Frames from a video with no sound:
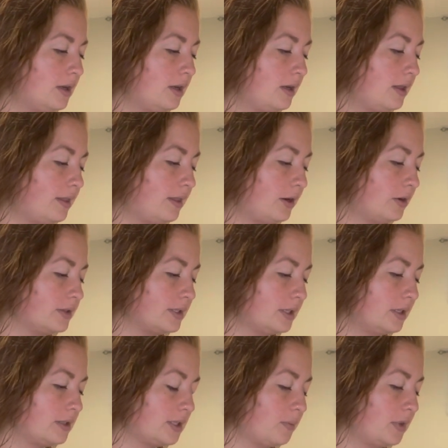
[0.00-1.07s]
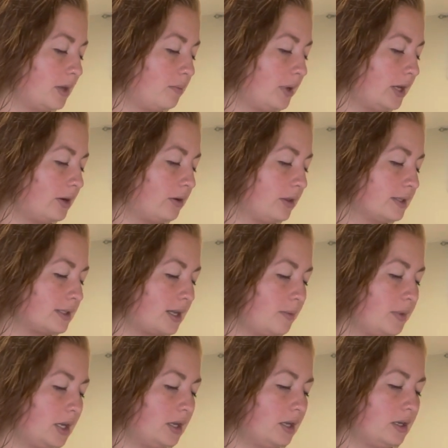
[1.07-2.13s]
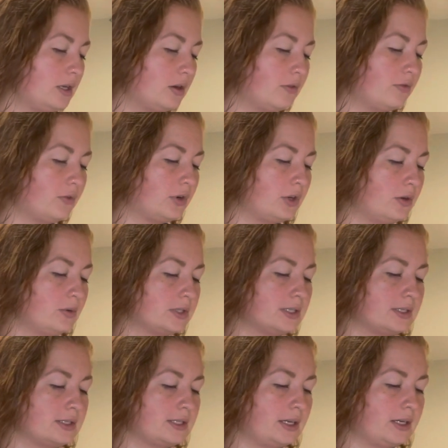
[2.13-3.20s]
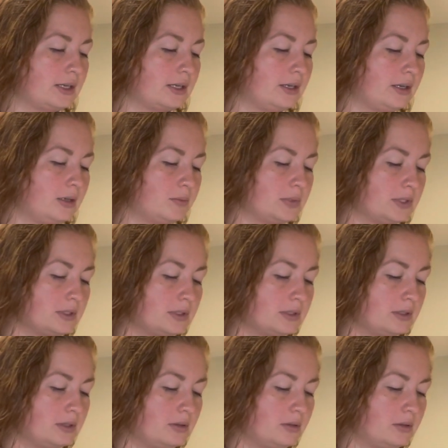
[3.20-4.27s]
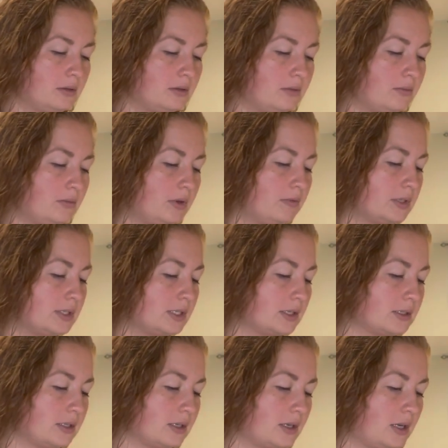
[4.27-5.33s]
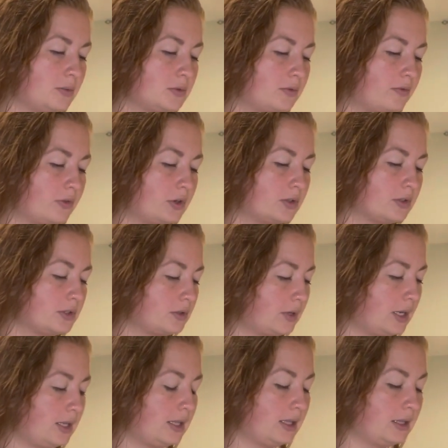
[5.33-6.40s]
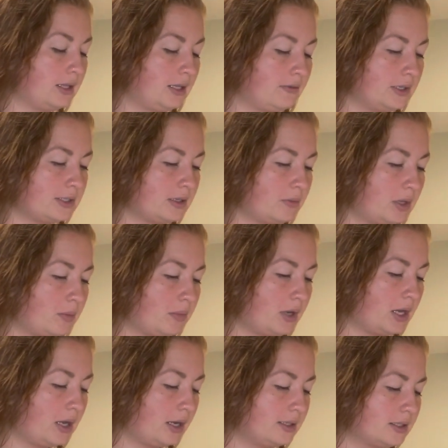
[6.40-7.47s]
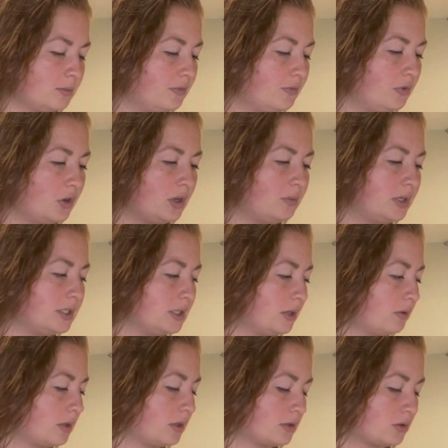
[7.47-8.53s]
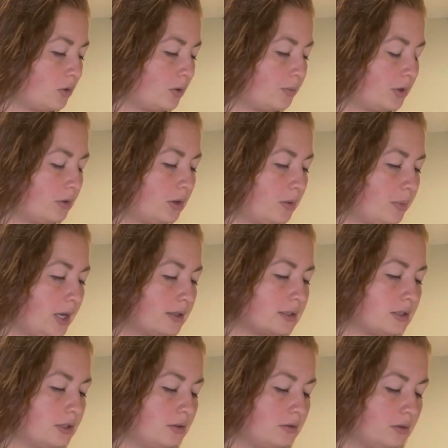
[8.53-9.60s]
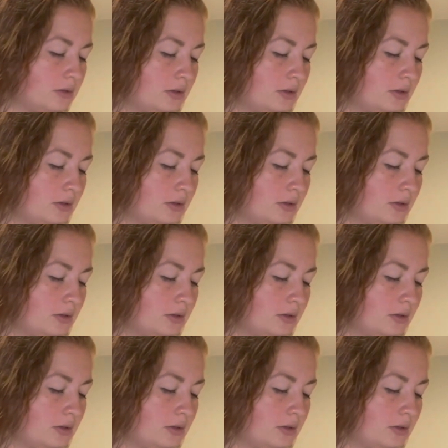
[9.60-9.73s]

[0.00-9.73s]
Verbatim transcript: There's something better that's coming in here for you. What's this Ten of Cups? We have the Six of Cups reversed. So again, like leaving something behind. Some of you could have been dealing with a Scorpio in the past too.